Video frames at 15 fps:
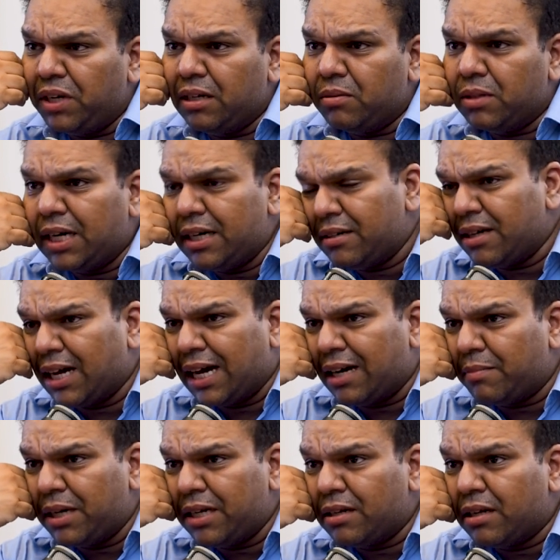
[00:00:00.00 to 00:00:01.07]
We didn't do that.
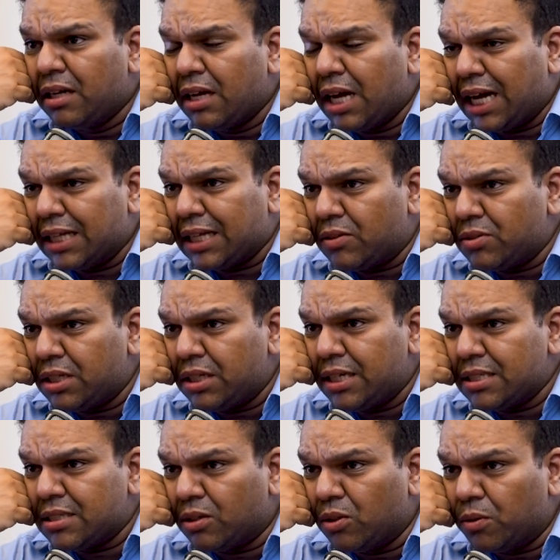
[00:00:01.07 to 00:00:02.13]
But 1,000
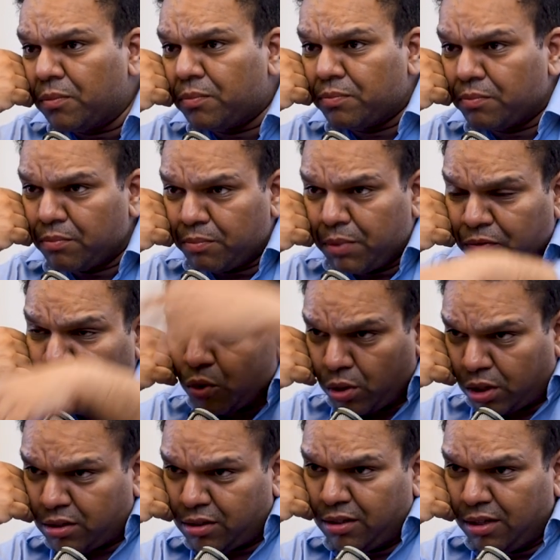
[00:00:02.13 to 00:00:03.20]
years ago,
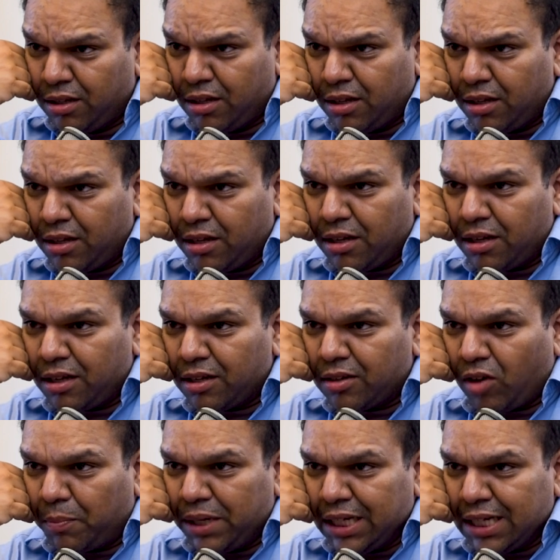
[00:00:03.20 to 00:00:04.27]
before.
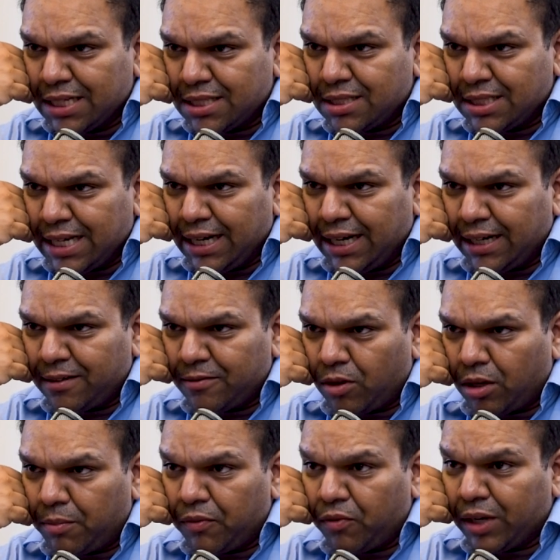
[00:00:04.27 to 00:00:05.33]
Copernicus said
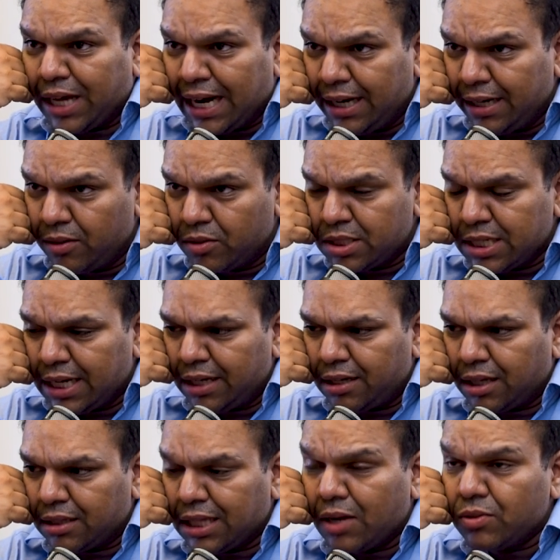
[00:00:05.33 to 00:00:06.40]
before Galileo said it,
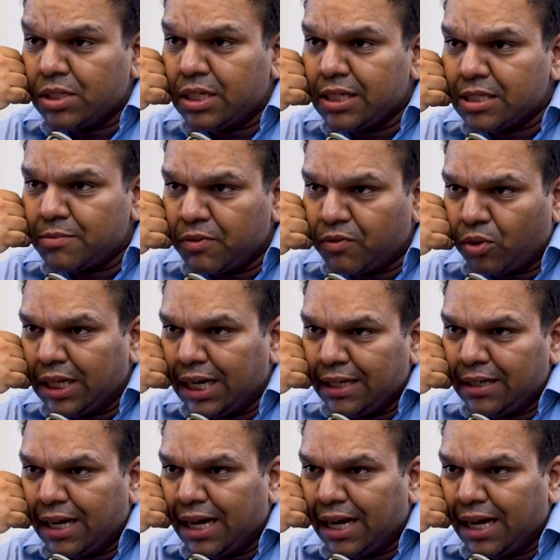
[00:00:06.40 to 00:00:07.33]
1,000 years before that,